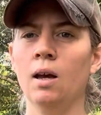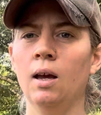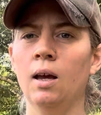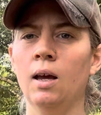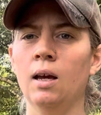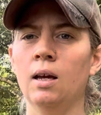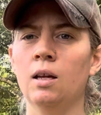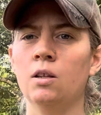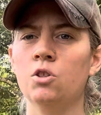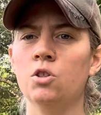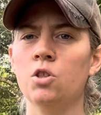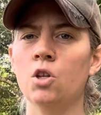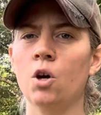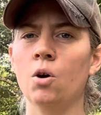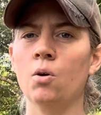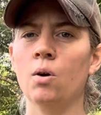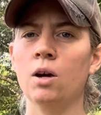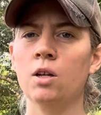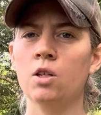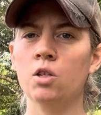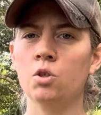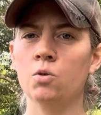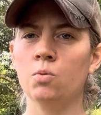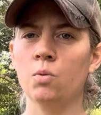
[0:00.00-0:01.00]
And so
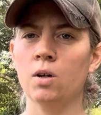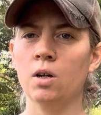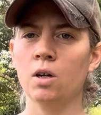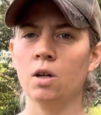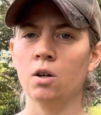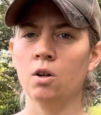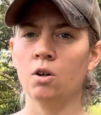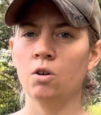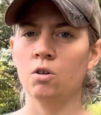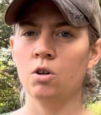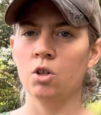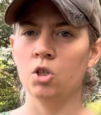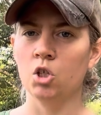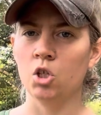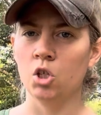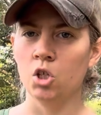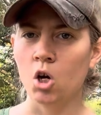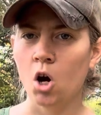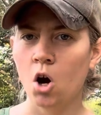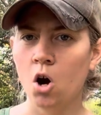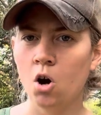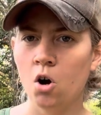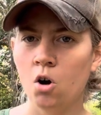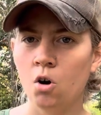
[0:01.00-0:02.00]
I just want to encourage
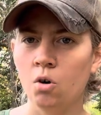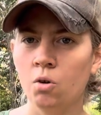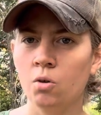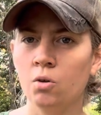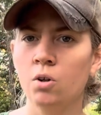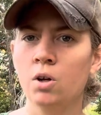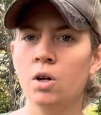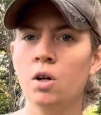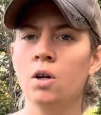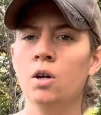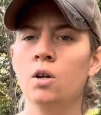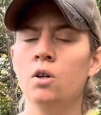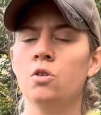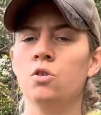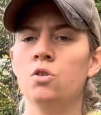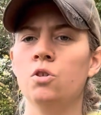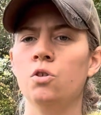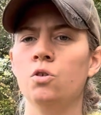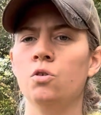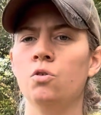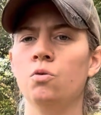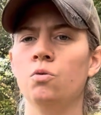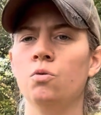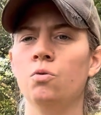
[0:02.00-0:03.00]
y'all
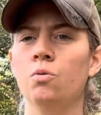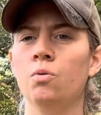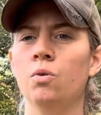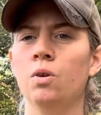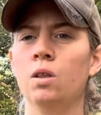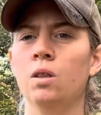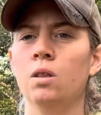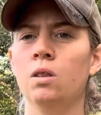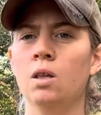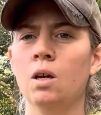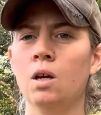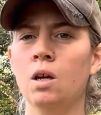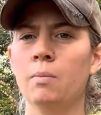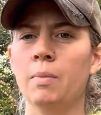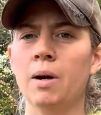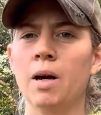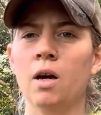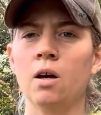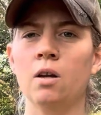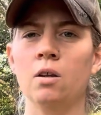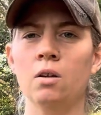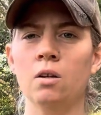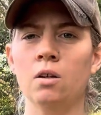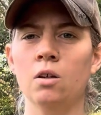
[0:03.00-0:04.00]
to think
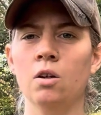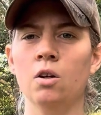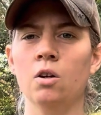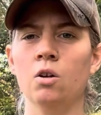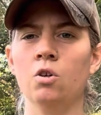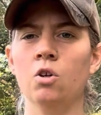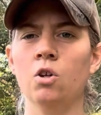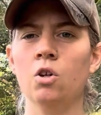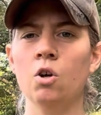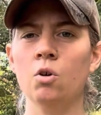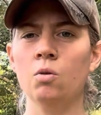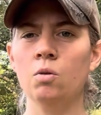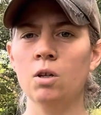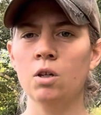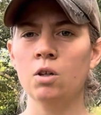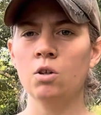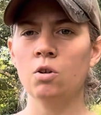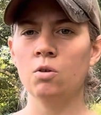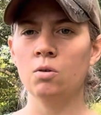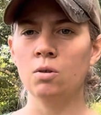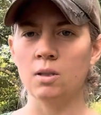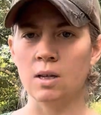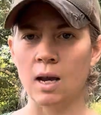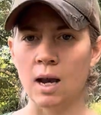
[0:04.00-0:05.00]
about, you don't need to
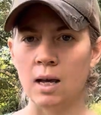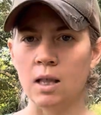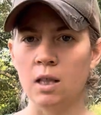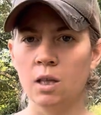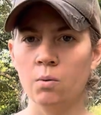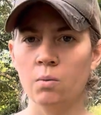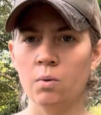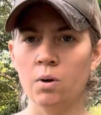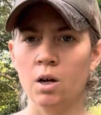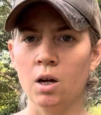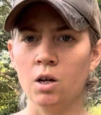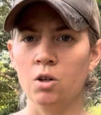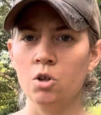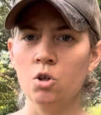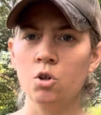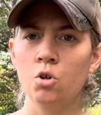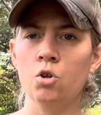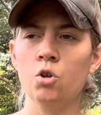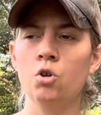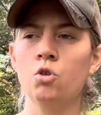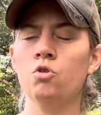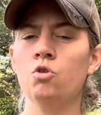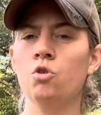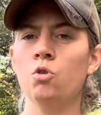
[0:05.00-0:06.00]
do exactly what I do.
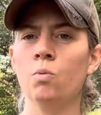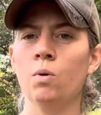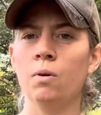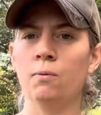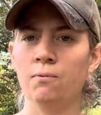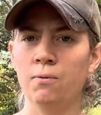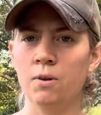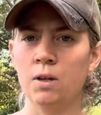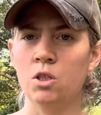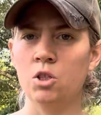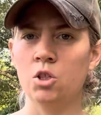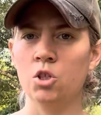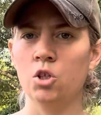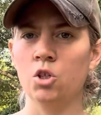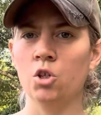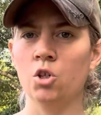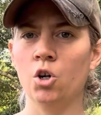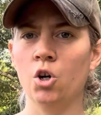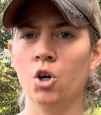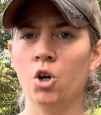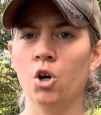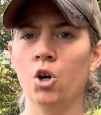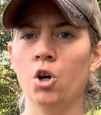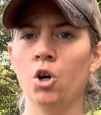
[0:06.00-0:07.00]
You do what fits
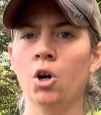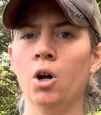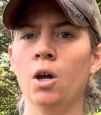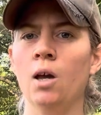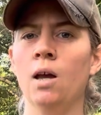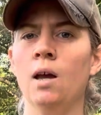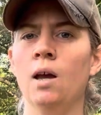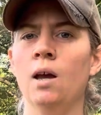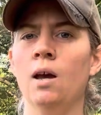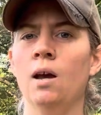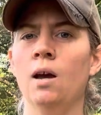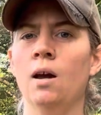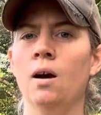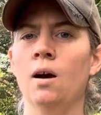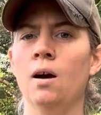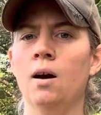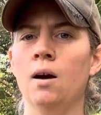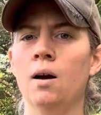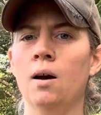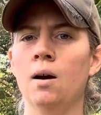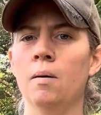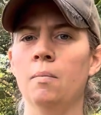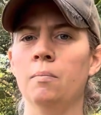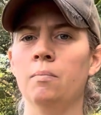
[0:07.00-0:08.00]
your
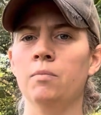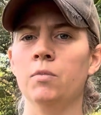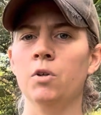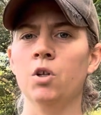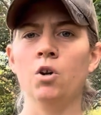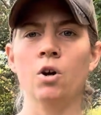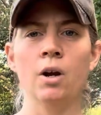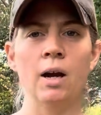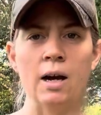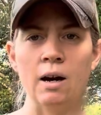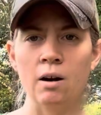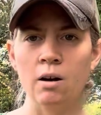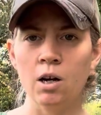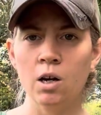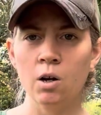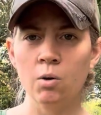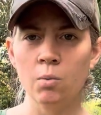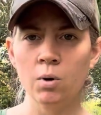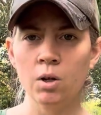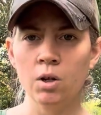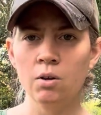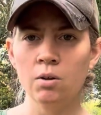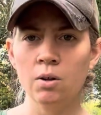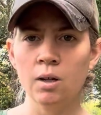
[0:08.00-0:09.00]
area
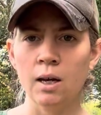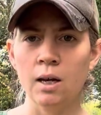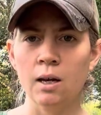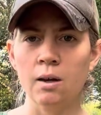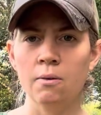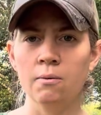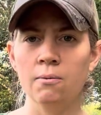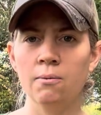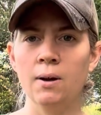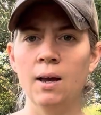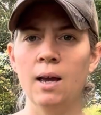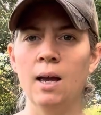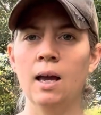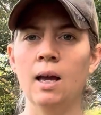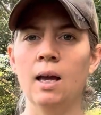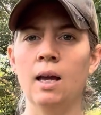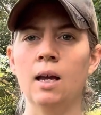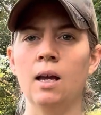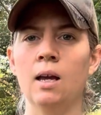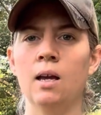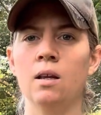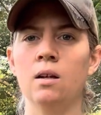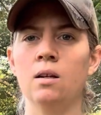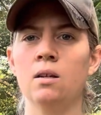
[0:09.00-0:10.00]
where you live
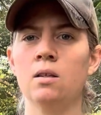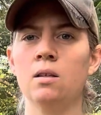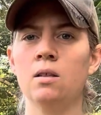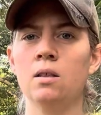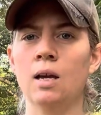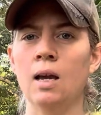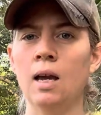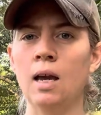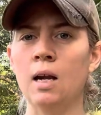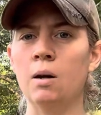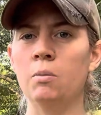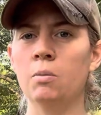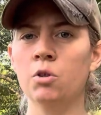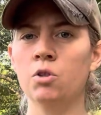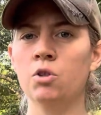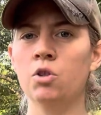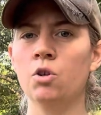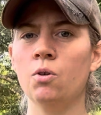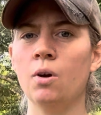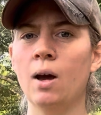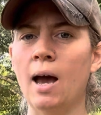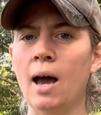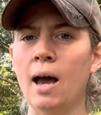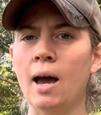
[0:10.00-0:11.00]
and the animals
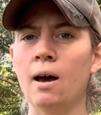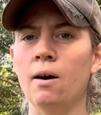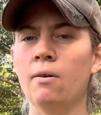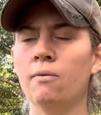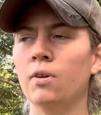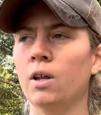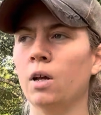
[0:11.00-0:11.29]
you have.